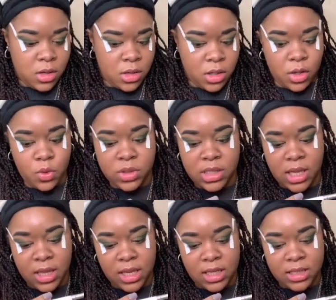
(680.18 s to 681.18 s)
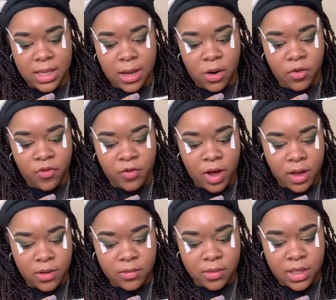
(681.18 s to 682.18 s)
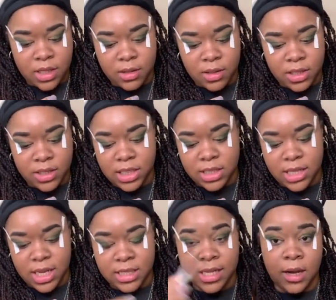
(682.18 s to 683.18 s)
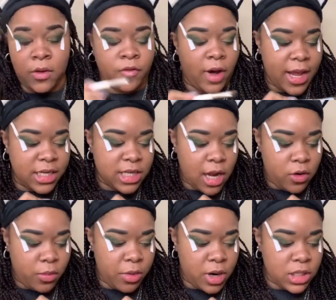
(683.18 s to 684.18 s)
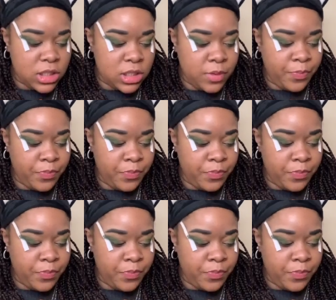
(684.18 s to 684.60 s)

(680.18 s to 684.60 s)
using this e.l.f. It just says e.l.f. eyeshadow brush.